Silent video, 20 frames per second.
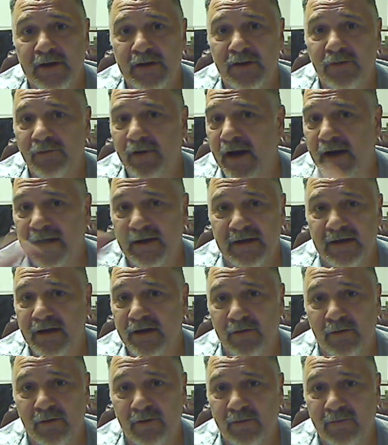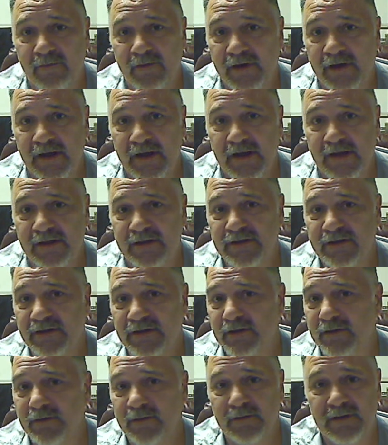The radiator overheats,
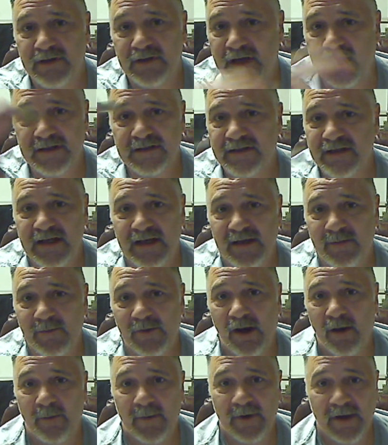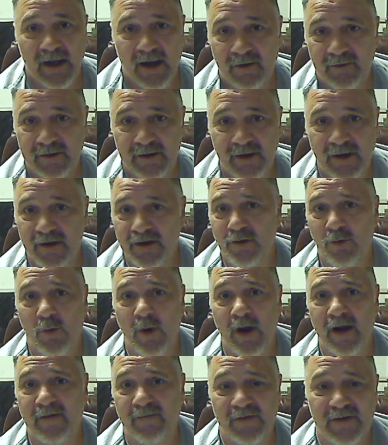and you've got steam coming out, and there your
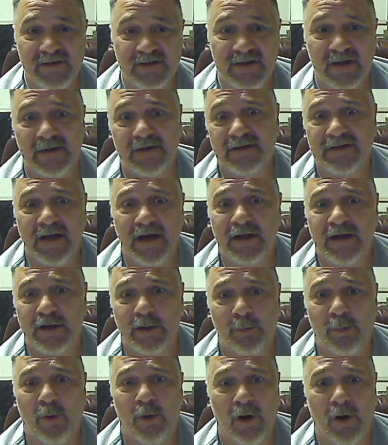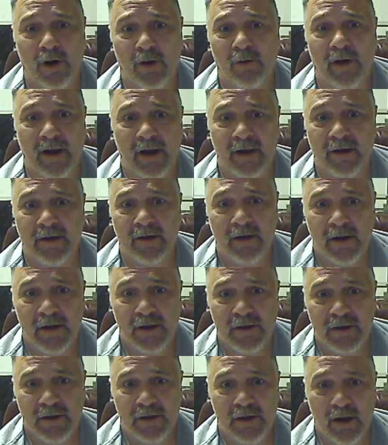wife is on the side of the parkway,
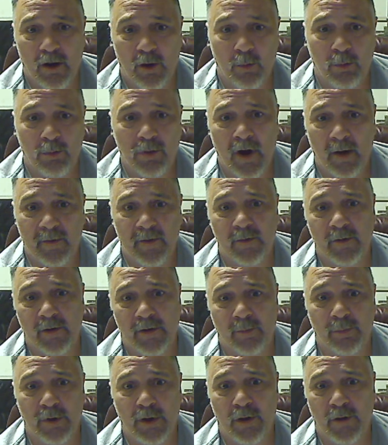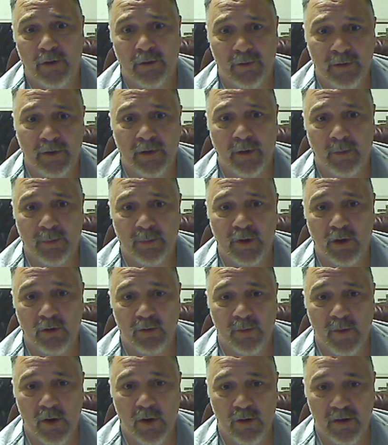you know, probably with a
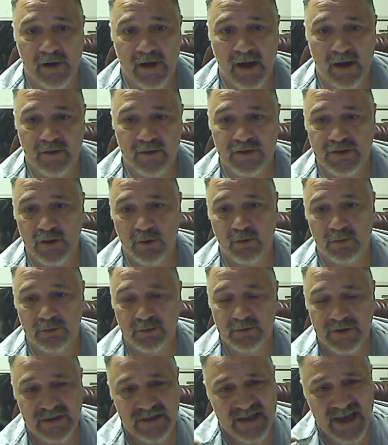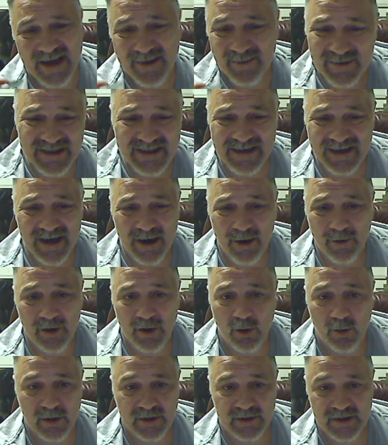blown motor now. So same
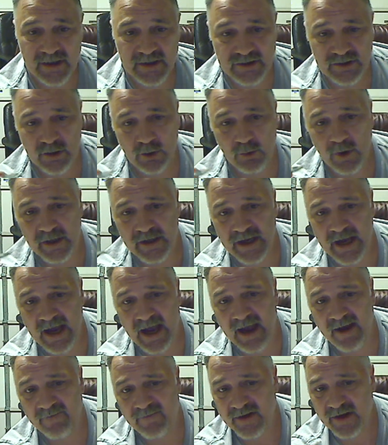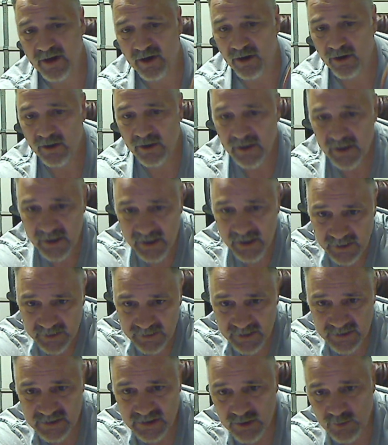scenario with this. So what you have here,
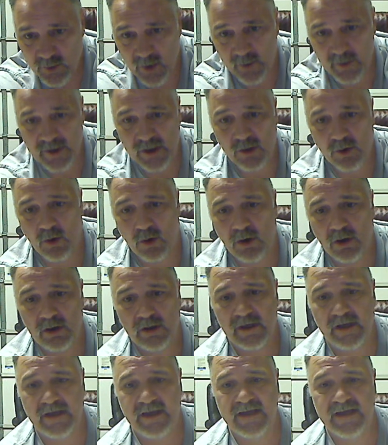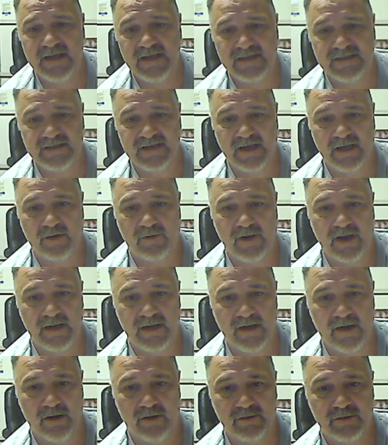this is what we call a heat sink right
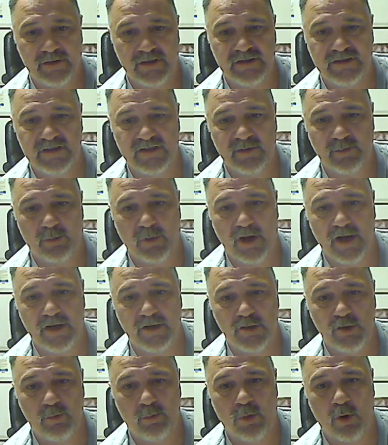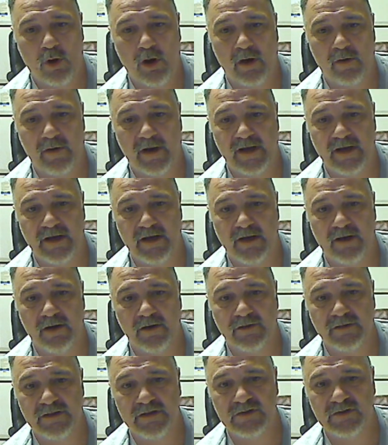here. This is a brand new part right here.
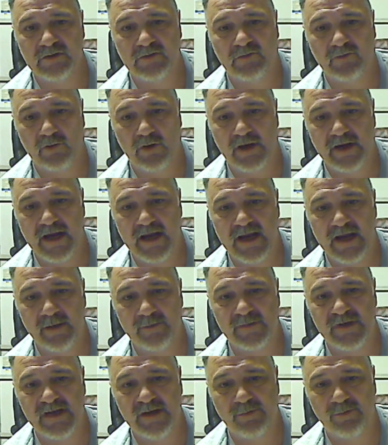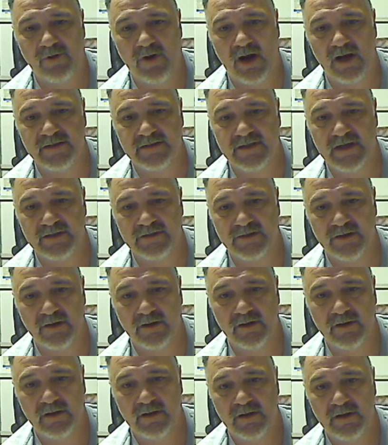This is for an AMD processor.
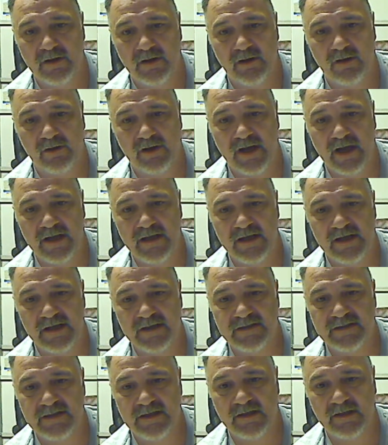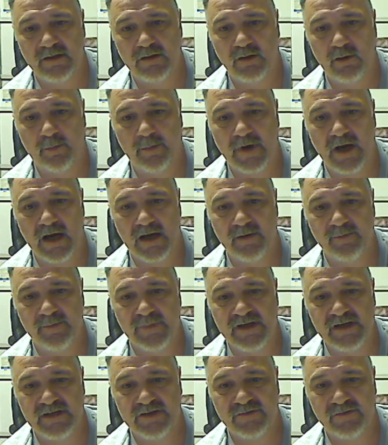Okay, you can see the little bottom
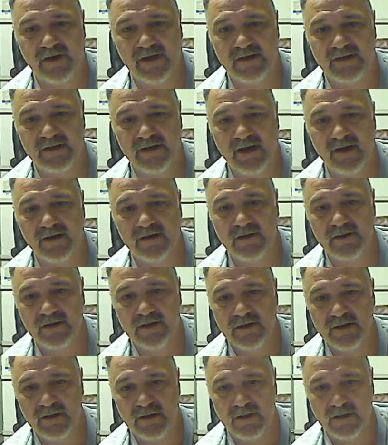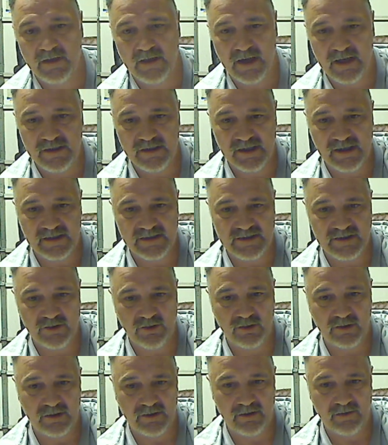piece right there, and you can see
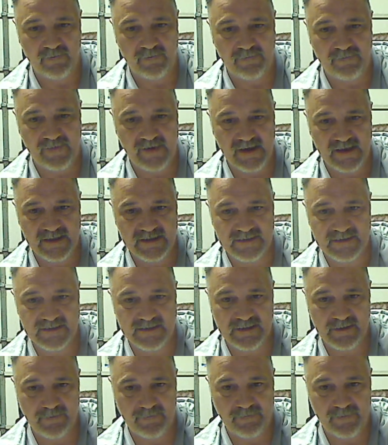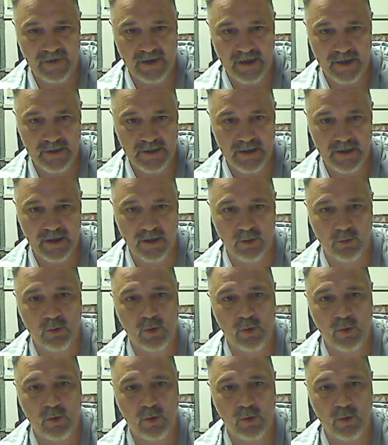all the little fins and the fan here.